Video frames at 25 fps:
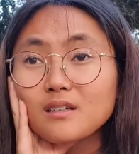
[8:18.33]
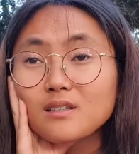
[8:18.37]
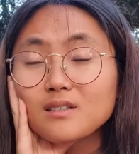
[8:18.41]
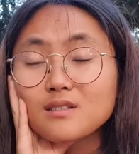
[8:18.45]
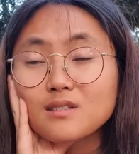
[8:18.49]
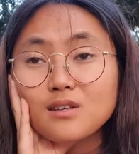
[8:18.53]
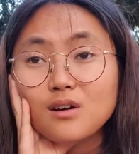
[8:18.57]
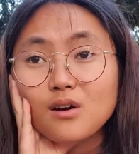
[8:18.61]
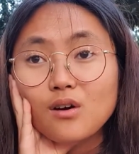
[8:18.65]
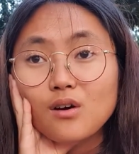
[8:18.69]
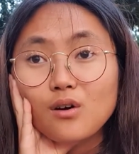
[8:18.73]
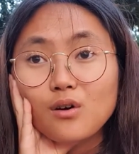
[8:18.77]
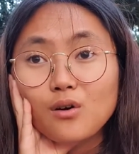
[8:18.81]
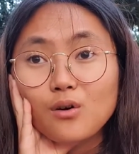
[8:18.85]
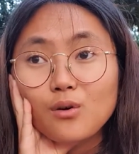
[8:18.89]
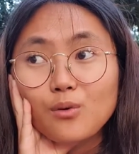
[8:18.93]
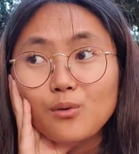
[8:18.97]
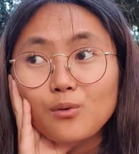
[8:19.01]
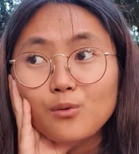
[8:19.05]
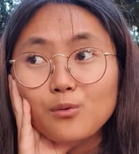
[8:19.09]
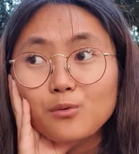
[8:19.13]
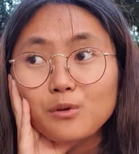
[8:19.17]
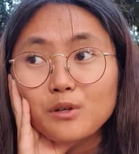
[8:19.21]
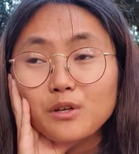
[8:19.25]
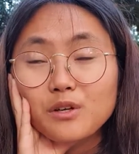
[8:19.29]

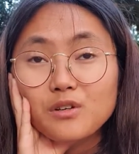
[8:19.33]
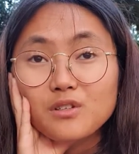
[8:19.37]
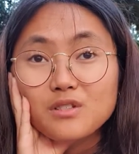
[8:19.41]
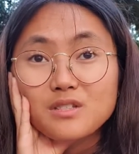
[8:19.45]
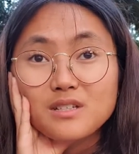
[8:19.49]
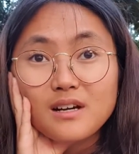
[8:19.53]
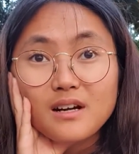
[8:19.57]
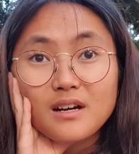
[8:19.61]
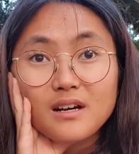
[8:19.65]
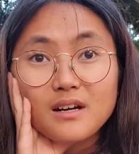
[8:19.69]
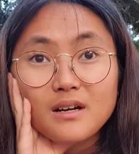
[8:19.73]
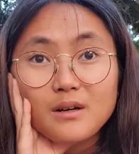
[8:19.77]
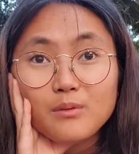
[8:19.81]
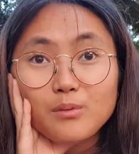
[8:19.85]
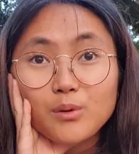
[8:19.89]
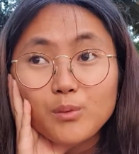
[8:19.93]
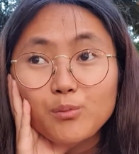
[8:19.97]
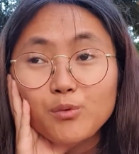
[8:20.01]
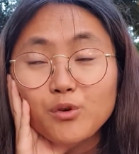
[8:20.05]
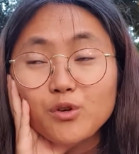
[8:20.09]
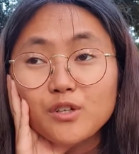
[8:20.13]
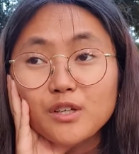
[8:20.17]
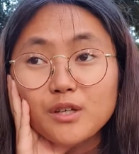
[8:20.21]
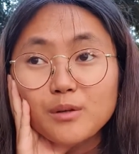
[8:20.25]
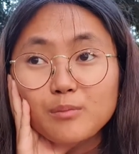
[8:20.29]
So we go there, we're
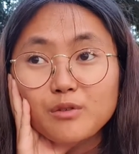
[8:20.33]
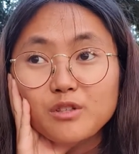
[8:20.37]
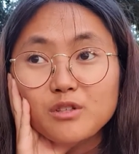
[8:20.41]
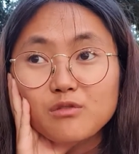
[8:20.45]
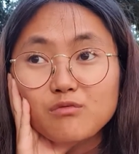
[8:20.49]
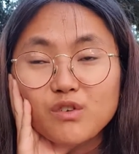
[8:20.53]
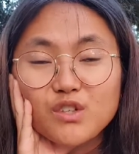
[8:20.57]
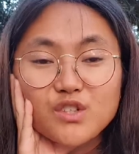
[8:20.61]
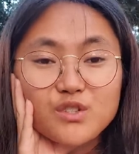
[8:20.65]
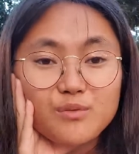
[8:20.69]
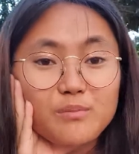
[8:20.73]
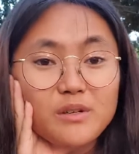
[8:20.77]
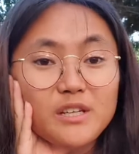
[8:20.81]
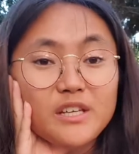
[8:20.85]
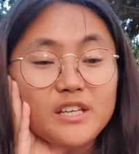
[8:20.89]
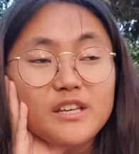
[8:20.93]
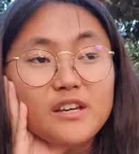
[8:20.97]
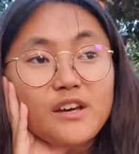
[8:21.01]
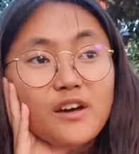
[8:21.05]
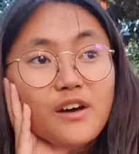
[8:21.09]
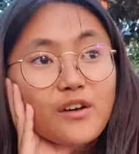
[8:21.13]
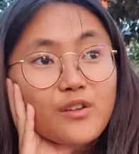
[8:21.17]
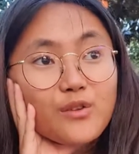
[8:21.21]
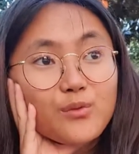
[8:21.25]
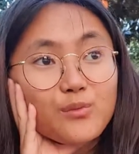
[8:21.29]
walking a bit
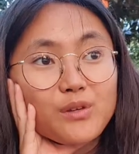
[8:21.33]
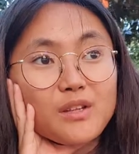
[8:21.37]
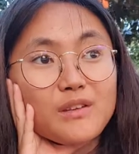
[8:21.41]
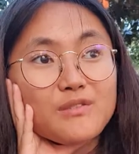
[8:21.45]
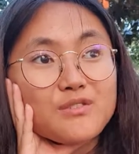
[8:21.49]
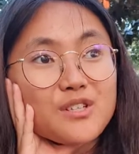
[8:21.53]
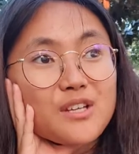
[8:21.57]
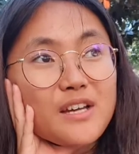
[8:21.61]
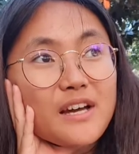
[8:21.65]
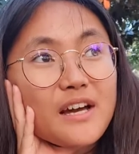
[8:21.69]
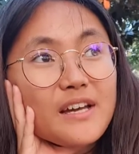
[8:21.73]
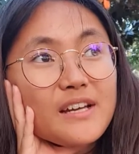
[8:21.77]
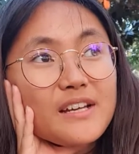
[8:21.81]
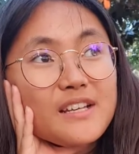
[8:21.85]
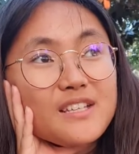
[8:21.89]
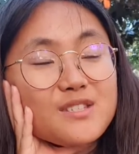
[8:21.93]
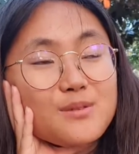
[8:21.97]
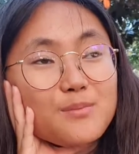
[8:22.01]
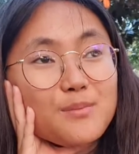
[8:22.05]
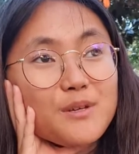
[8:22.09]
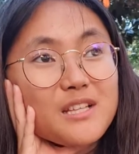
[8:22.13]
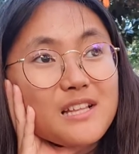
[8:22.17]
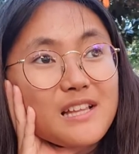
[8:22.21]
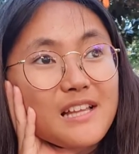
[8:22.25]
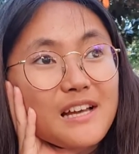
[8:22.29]
randomly, and one of the guys, he's
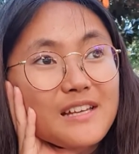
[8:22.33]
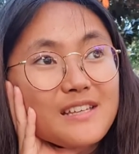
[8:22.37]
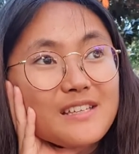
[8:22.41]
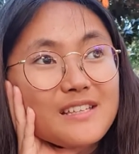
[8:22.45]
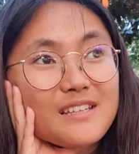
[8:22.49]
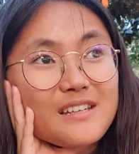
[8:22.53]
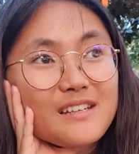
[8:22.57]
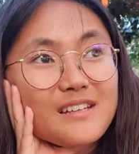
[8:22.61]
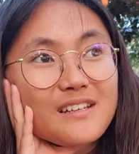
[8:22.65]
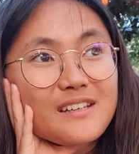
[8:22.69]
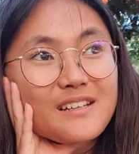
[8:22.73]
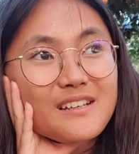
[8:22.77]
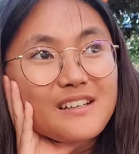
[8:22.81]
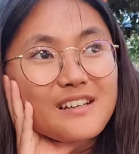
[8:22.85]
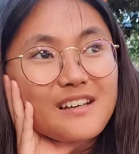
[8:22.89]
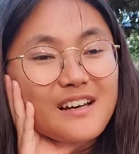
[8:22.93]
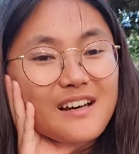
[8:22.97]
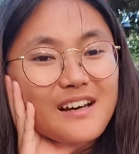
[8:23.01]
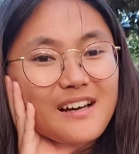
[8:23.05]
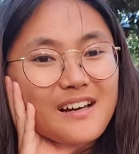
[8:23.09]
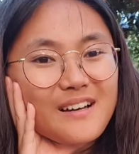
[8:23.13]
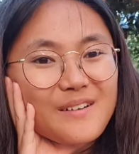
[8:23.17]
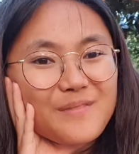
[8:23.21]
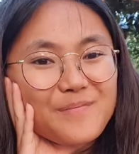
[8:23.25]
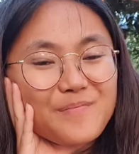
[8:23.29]
a bit like,
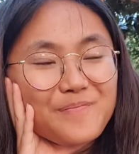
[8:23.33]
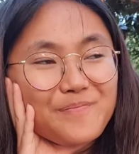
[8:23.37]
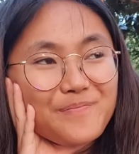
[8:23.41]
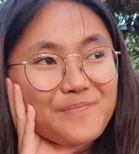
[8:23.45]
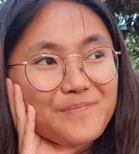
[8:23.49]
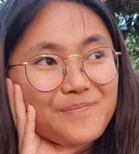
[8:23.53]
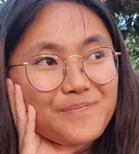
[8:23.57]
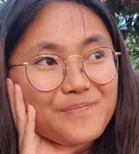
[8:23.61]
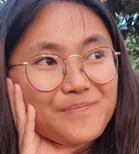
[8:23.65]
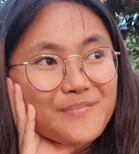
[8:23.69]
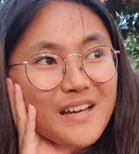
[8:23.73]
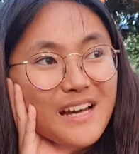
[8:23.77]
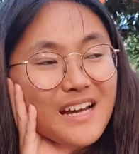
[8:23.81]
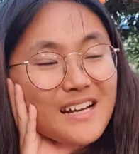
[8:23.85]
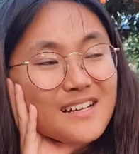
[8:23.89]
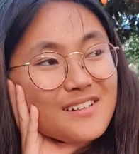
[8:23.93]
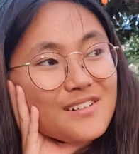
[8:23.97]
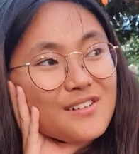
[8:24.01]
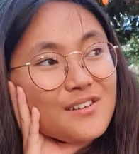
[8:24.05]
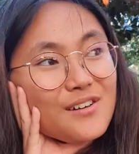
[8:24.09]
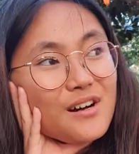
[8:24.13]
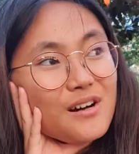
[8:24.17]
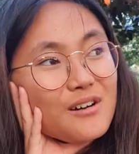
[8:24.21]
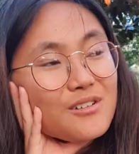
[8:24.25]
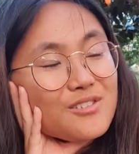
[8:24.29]
I don't
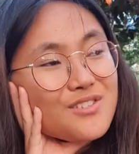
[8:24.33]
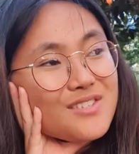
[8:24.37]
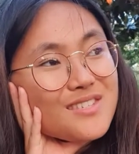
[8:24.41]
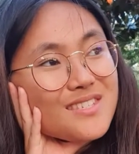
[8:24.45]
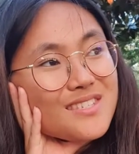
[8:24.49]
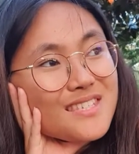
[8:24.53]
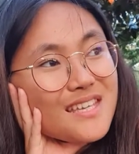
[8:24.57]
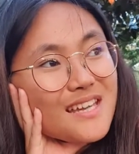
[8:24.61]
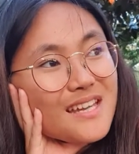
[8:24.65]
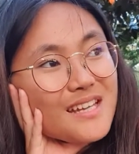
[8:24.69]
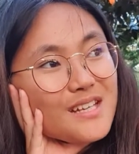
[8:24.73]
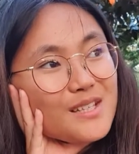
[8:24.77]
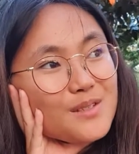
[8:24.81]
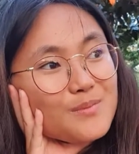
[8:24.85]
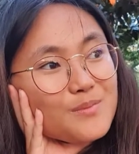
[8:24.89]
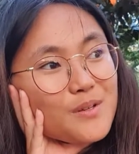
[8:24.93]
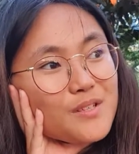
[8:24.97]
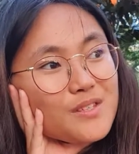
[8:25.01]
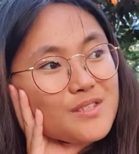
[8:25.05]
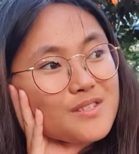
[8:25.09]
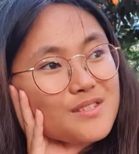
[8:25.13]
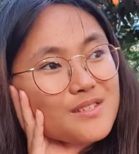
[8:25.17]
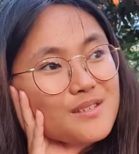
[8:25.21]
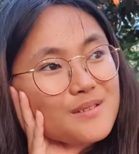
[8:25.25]
know how to say it, but